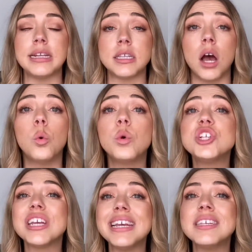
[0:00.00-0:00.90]
which
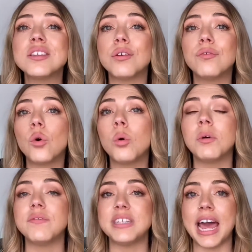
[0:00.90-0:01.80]
is a form of
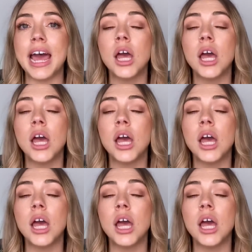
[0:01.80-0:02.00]
debt,